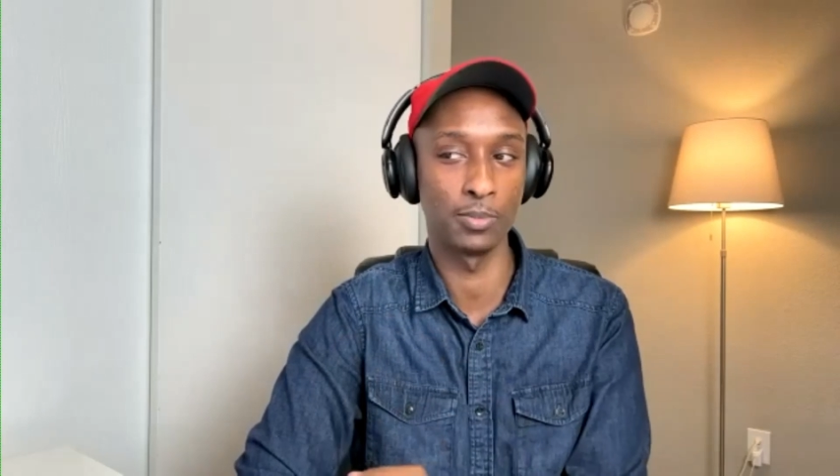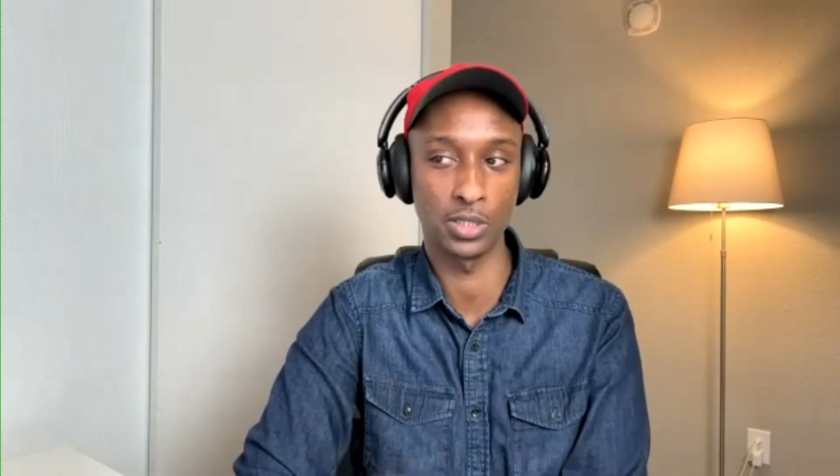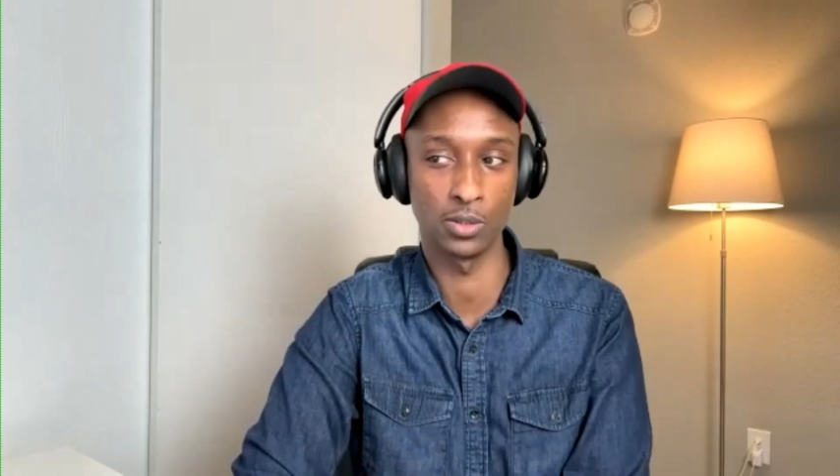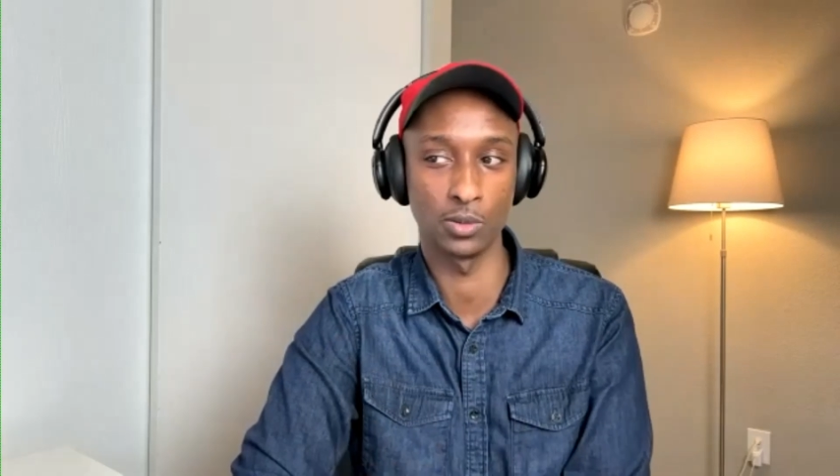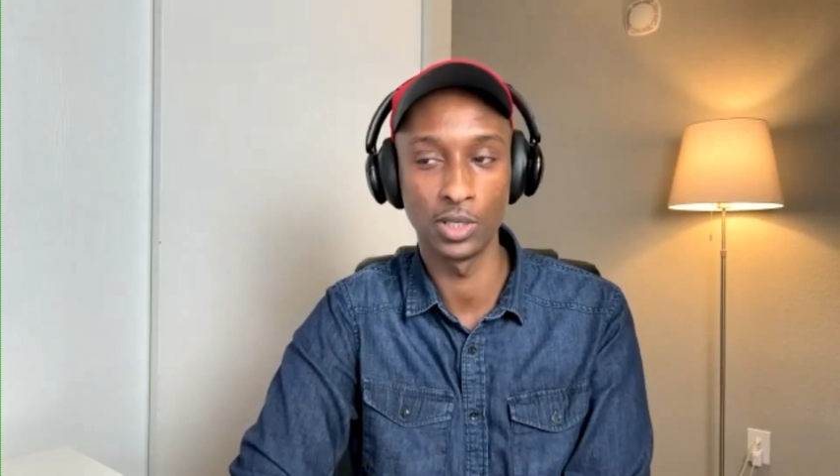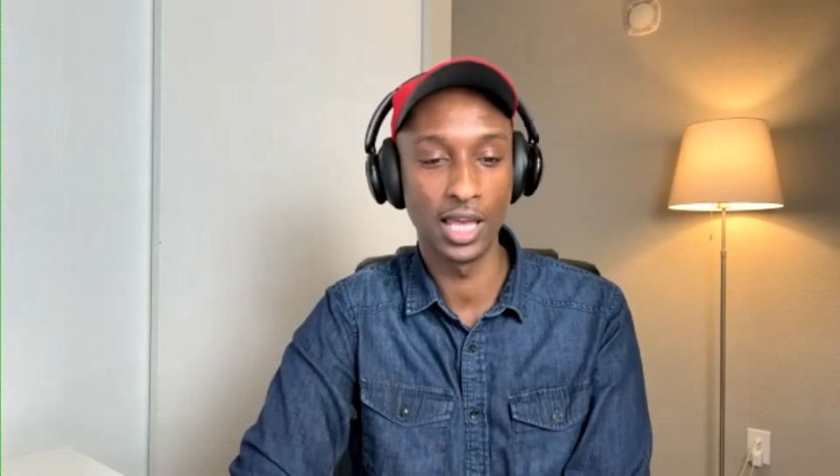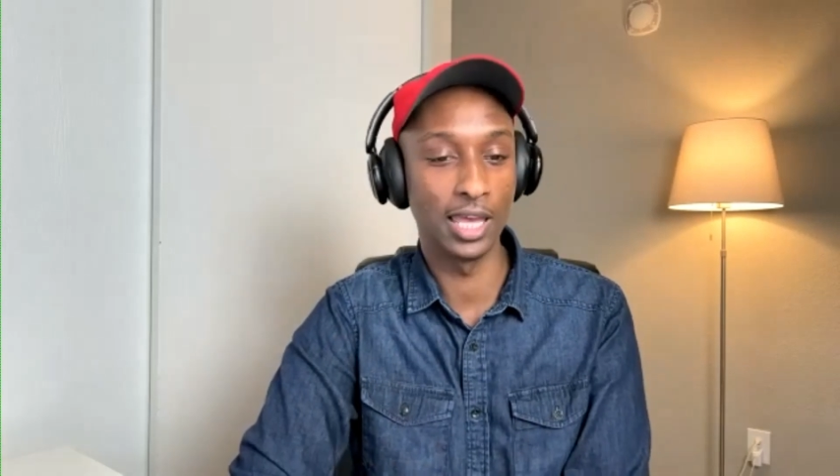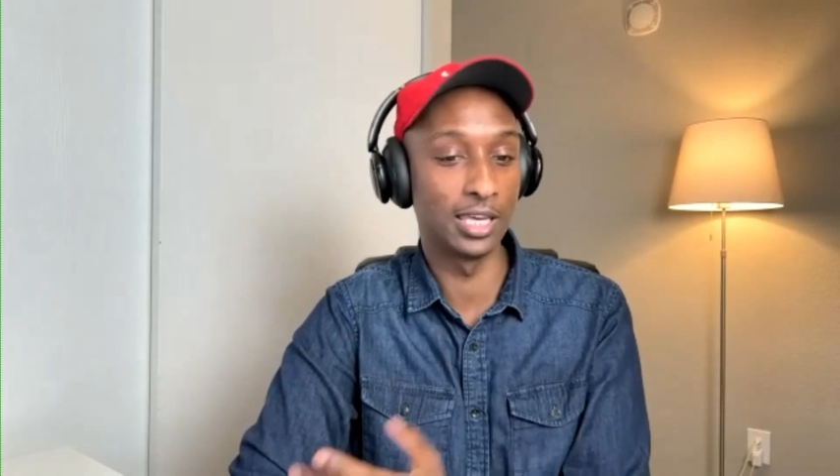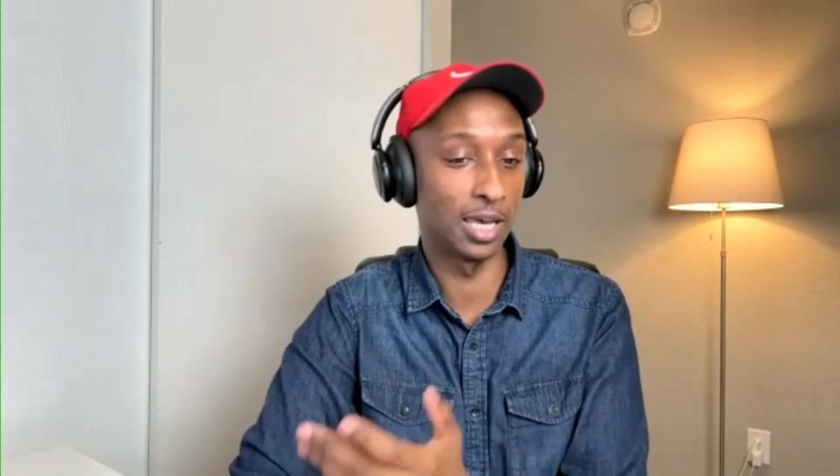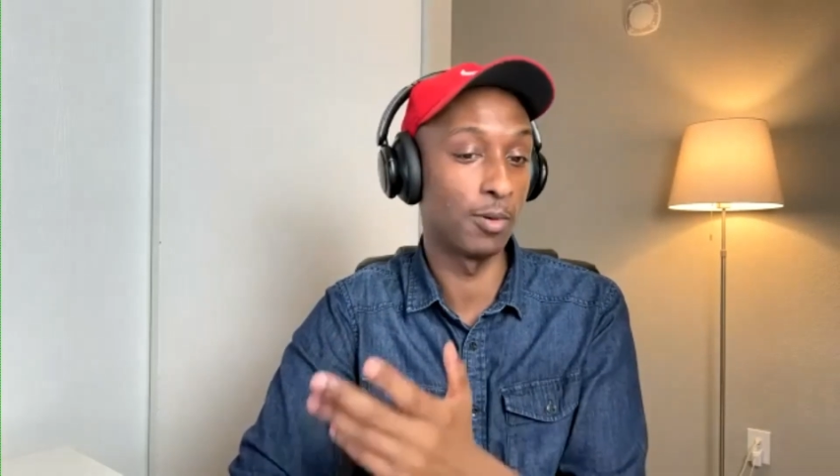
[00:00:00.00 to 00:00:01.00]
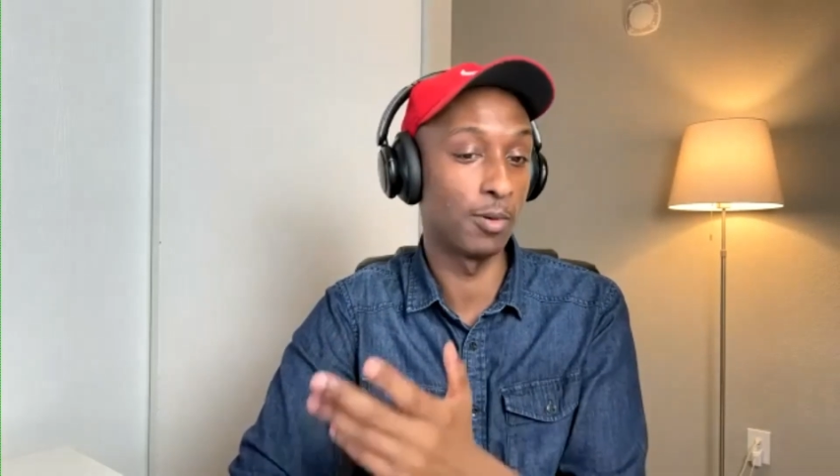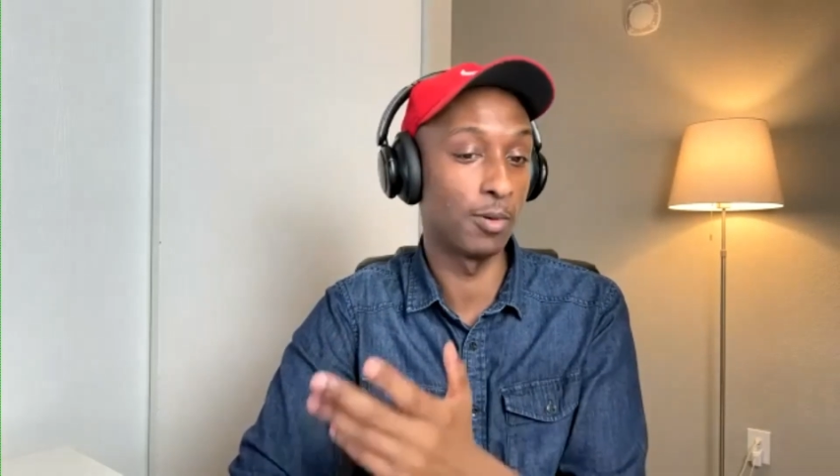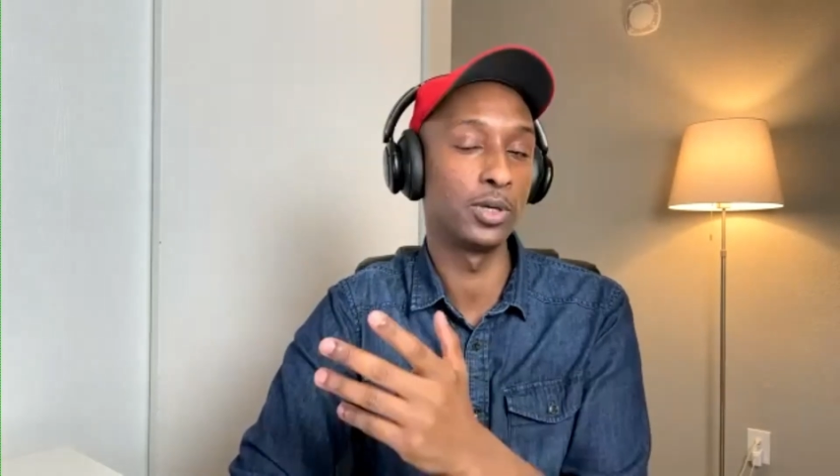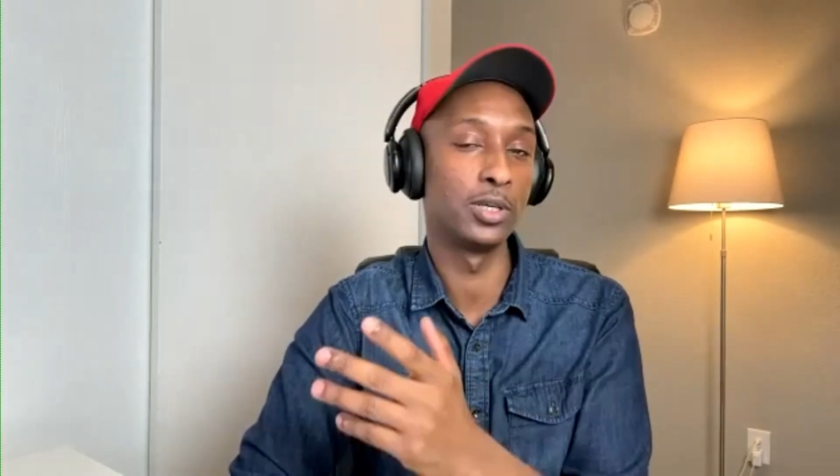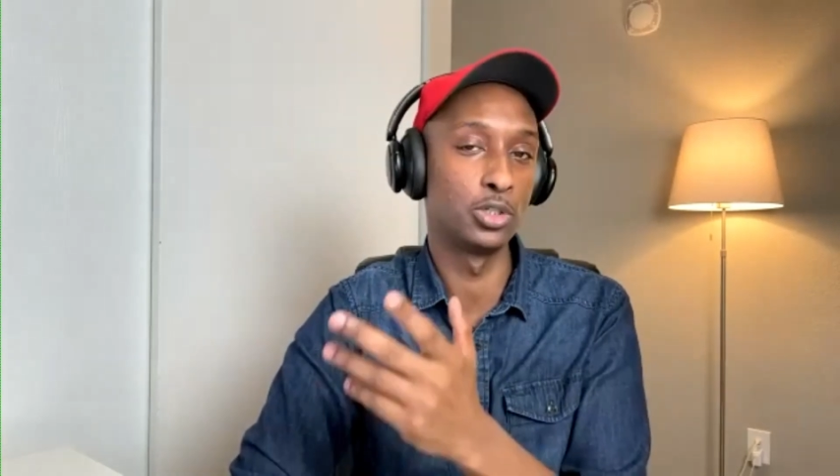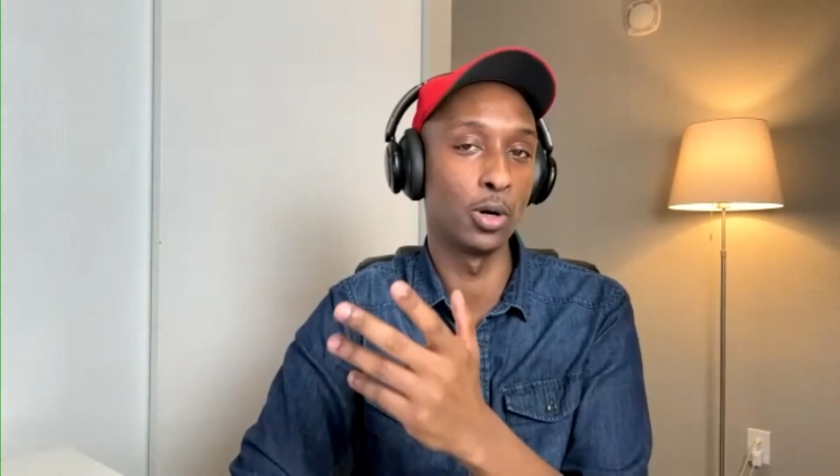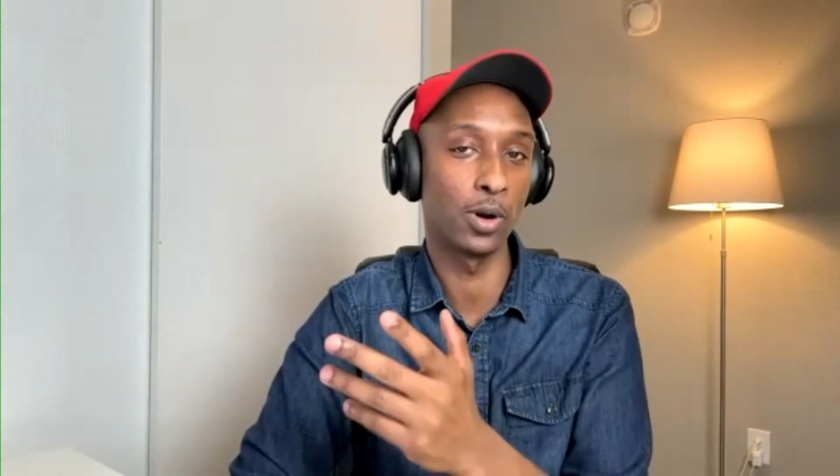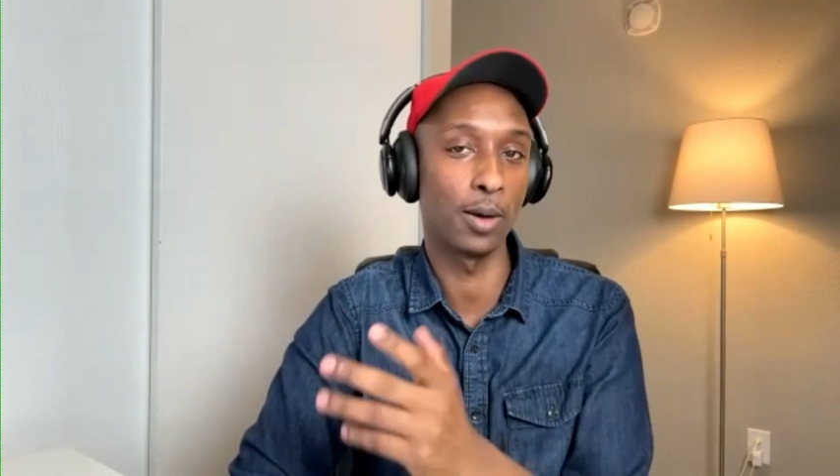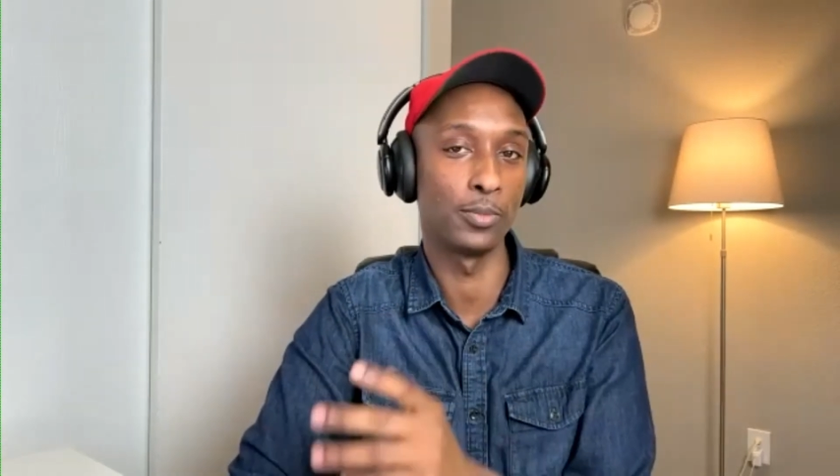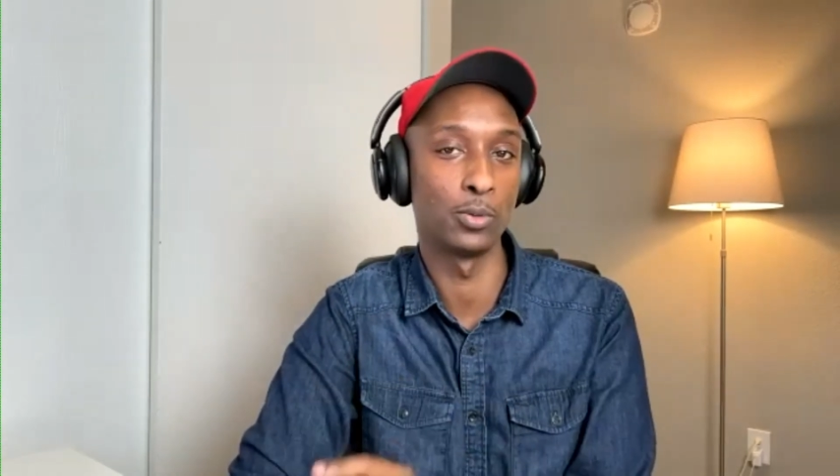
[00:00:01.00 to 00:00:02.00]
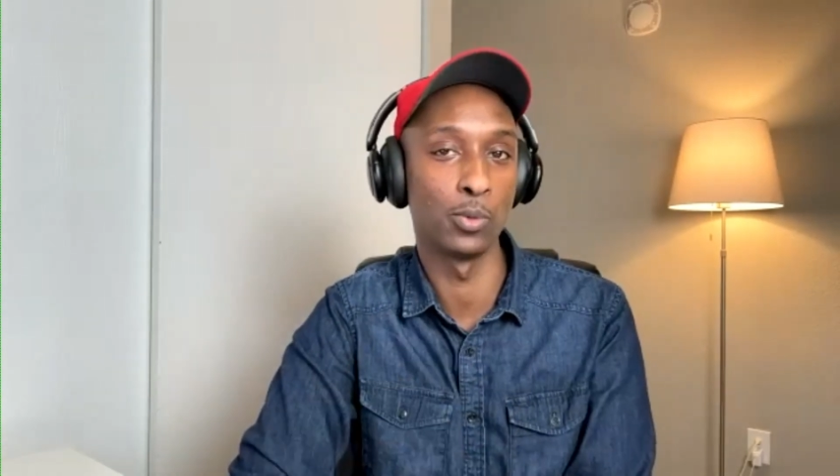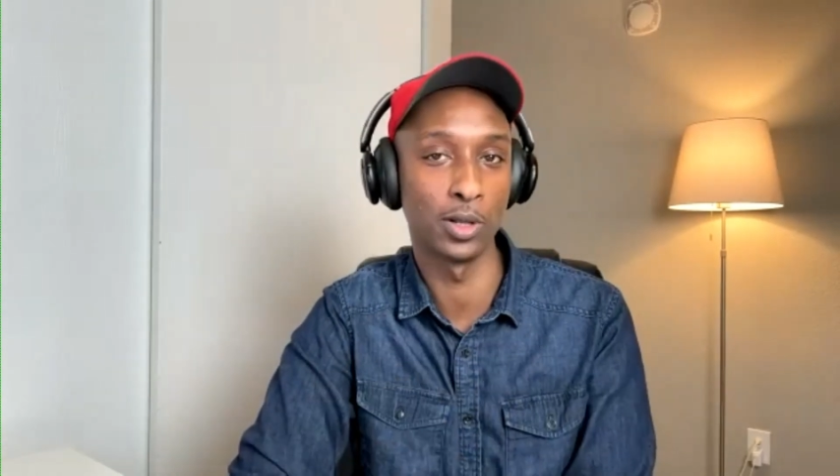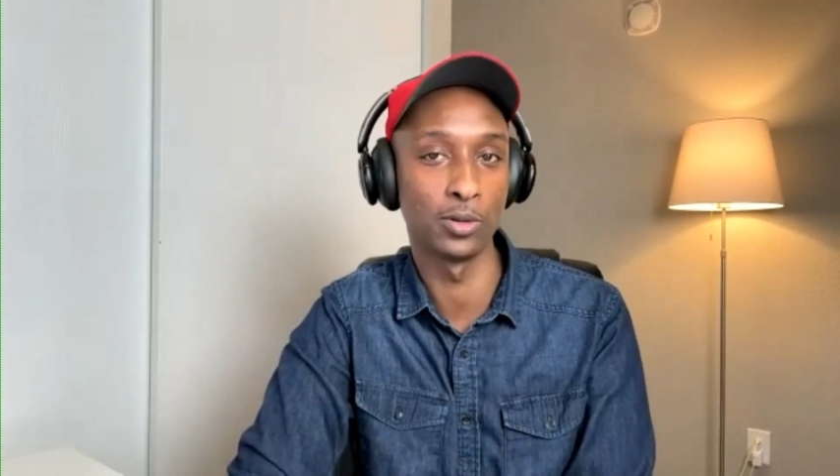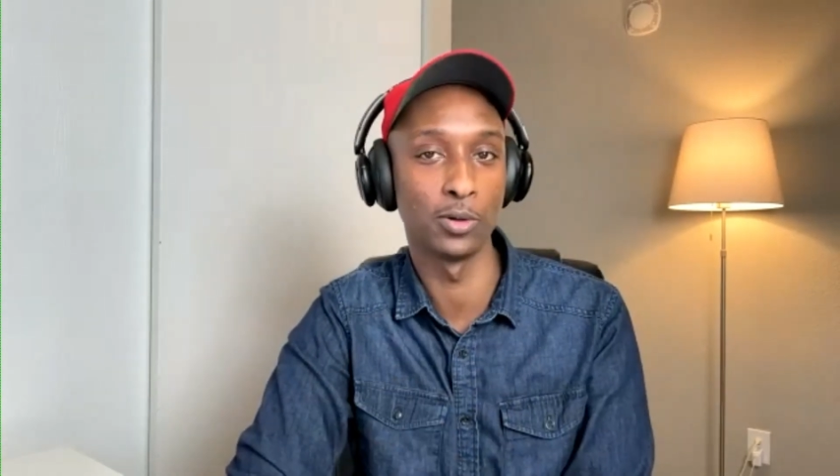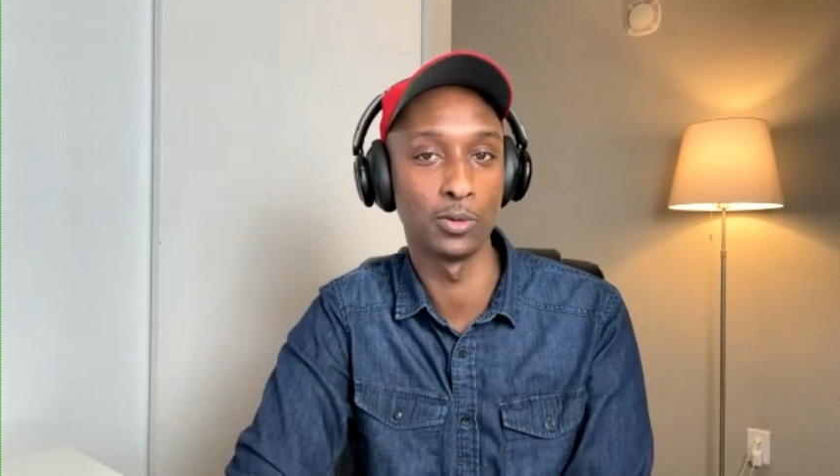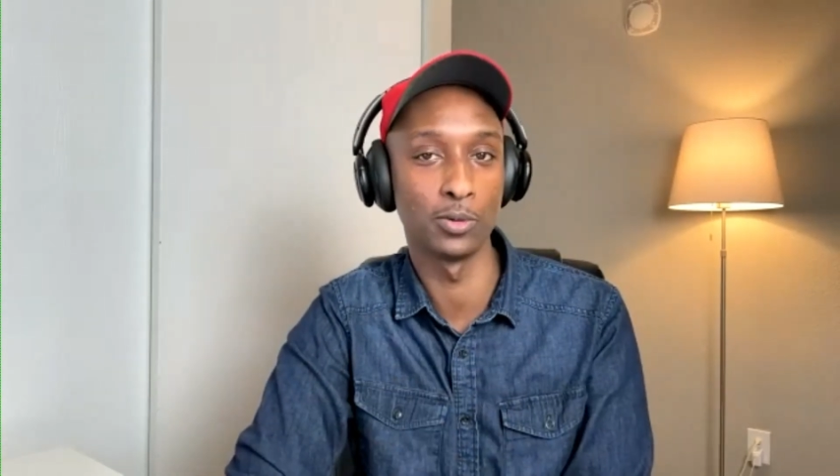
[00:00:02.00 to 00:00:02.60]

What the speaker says: So he showed up in one of those.